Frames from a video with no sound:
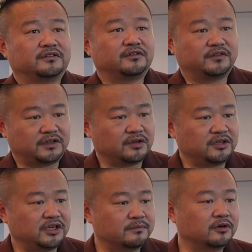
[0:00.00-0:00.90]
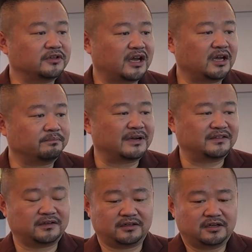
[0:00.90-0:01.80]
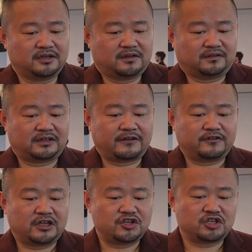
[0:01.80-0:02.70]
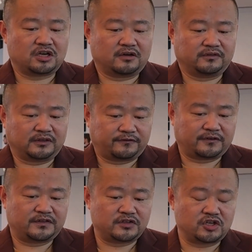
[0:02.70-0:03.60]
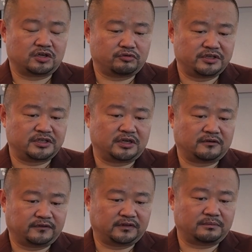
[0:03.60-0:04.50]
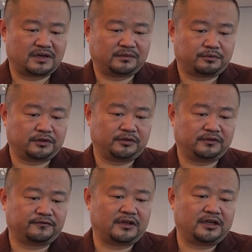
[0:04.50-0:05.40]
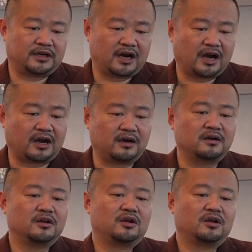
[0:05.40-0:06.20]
still mm. need more time. But uh, the definition of the first generation of the mass-produced flying car,